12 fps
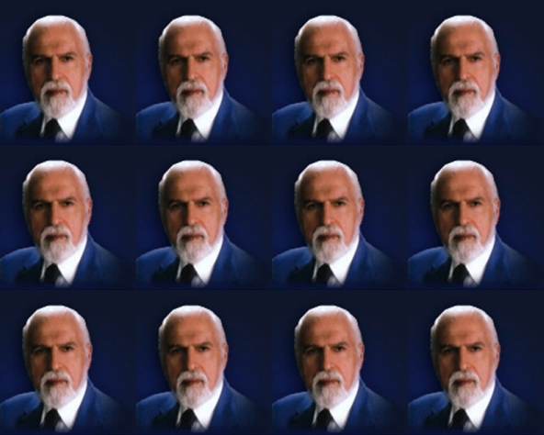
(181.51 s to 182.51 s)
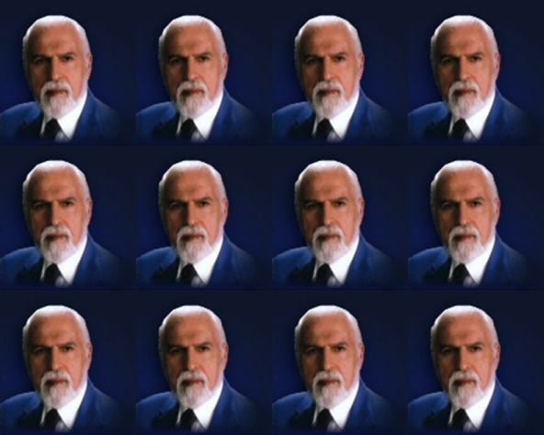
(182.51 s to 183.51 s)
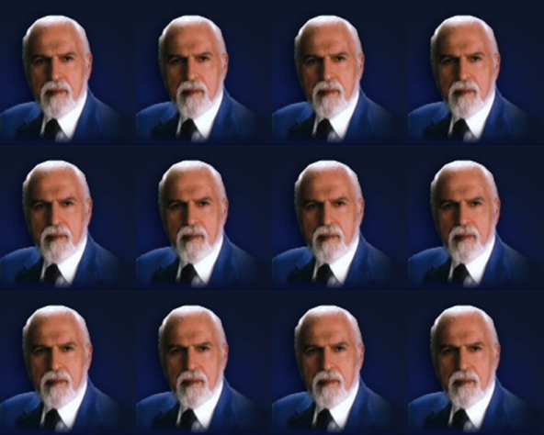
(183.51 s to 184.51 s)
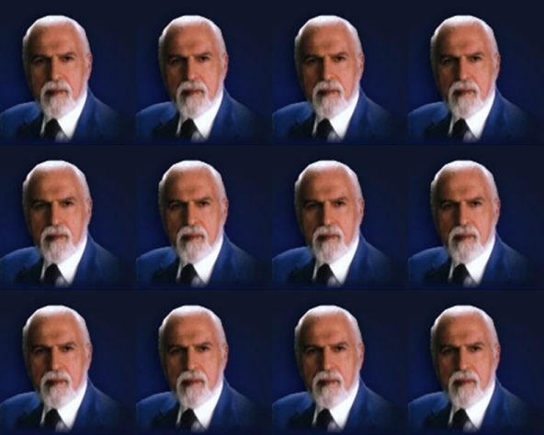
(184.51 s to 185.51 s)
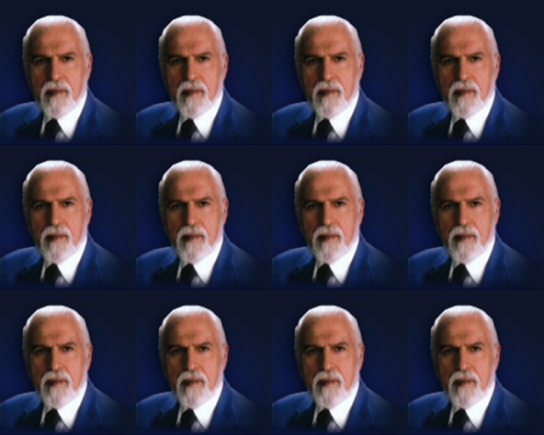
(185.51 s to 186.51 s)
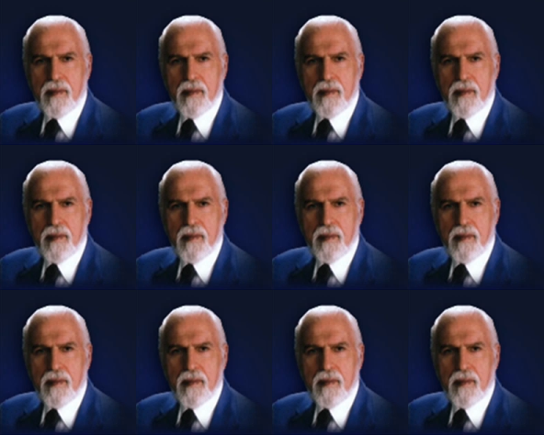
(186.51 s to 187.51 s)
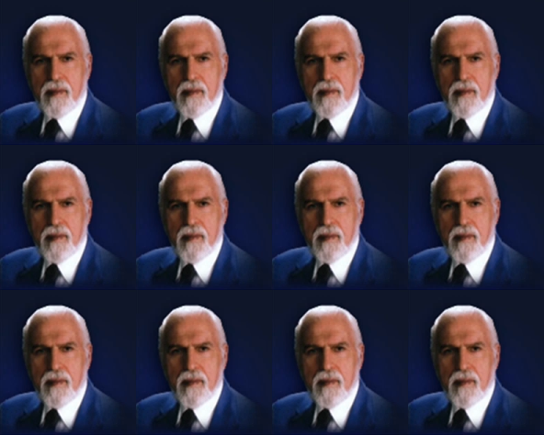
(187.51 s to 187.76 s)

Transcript: The face doesn't move, so there is nothing to read.